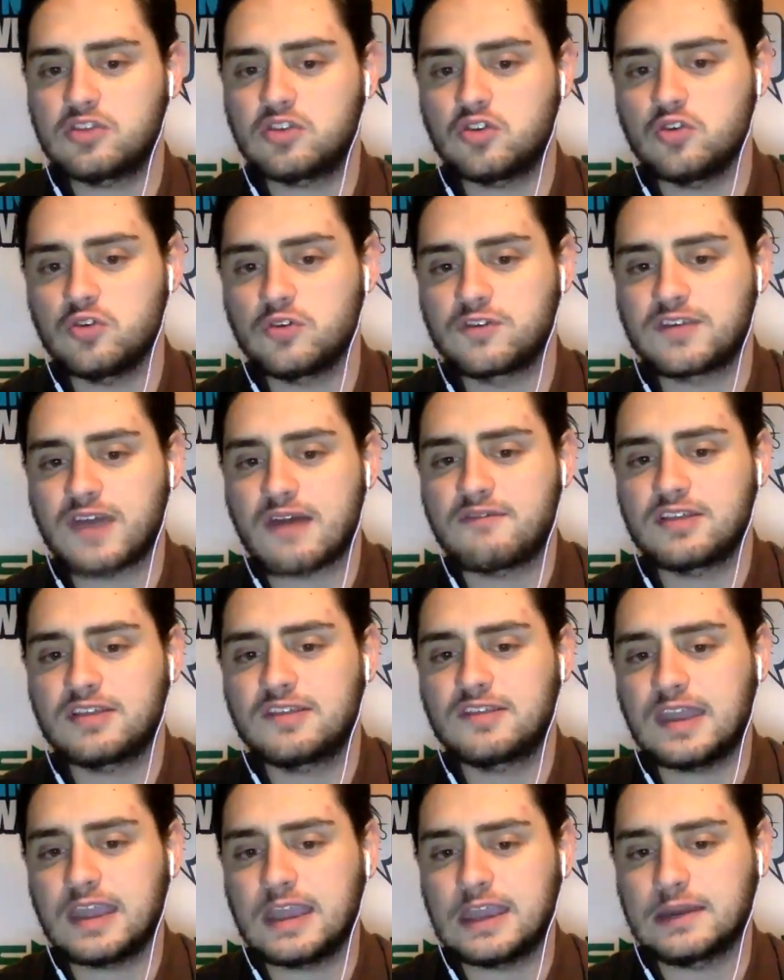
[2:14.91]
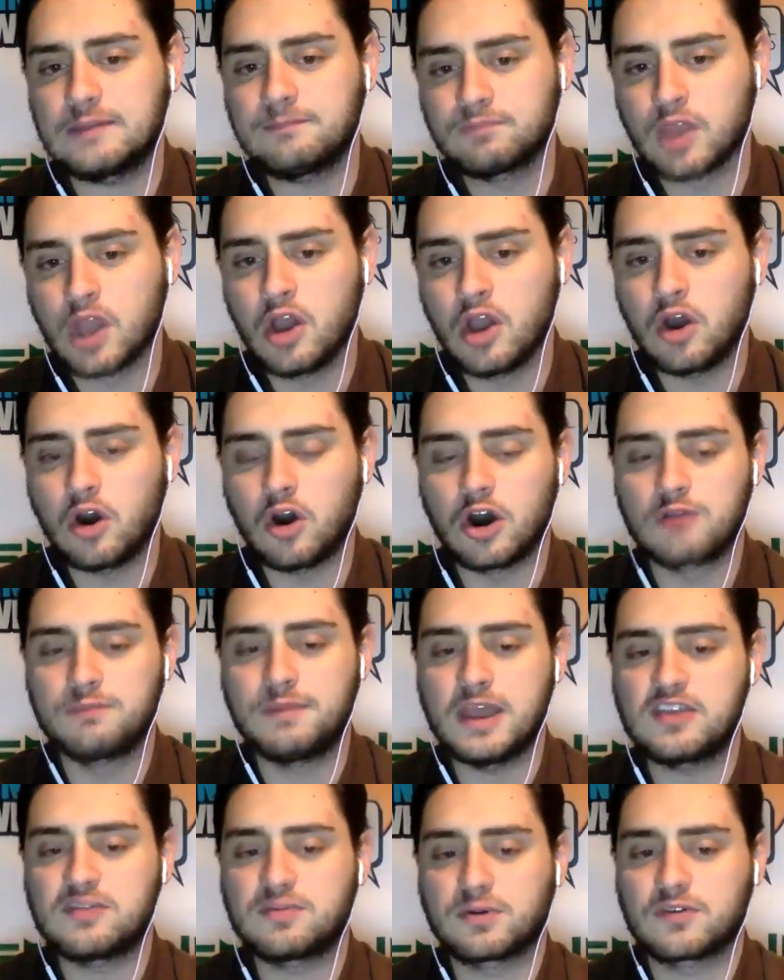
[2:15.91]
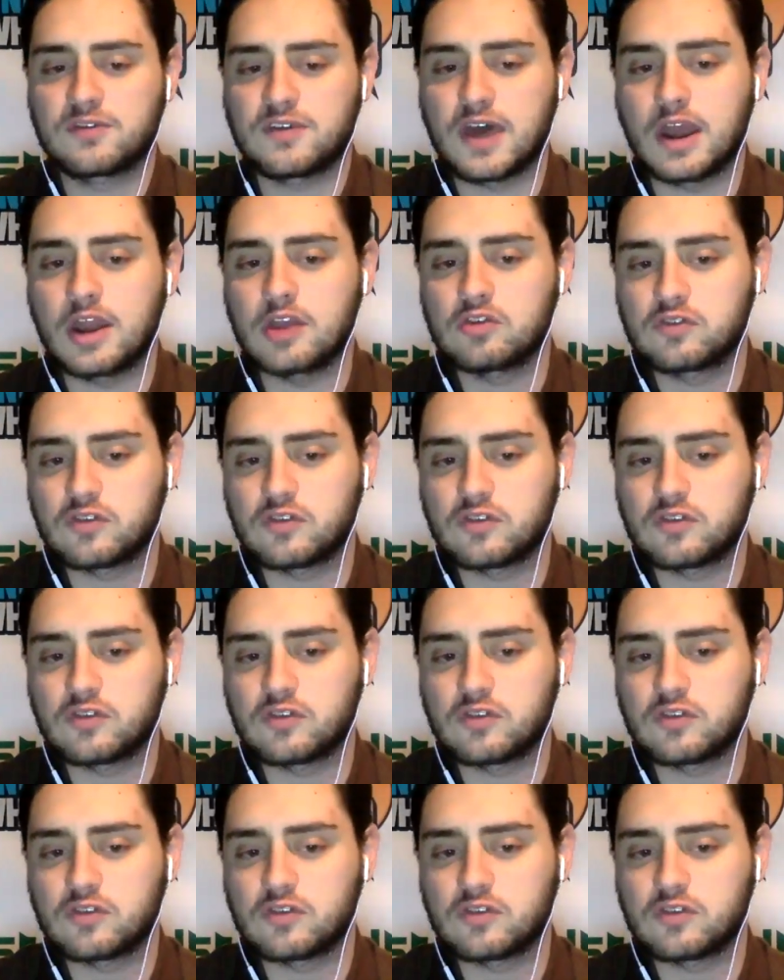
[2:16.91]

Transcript: 217 on base percentage.